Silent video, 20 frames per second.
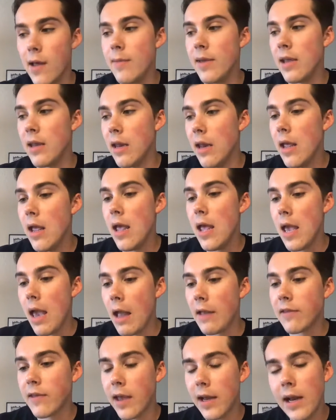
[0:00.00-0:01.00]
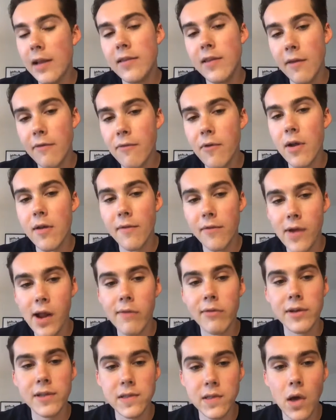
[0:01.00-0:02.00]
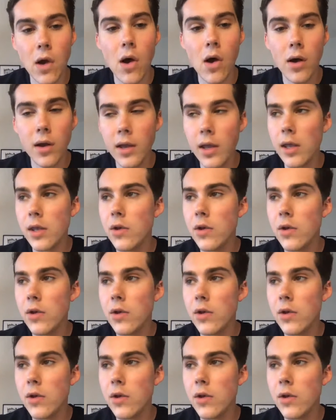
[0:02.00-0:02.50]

I mean, it's kind of different for every song.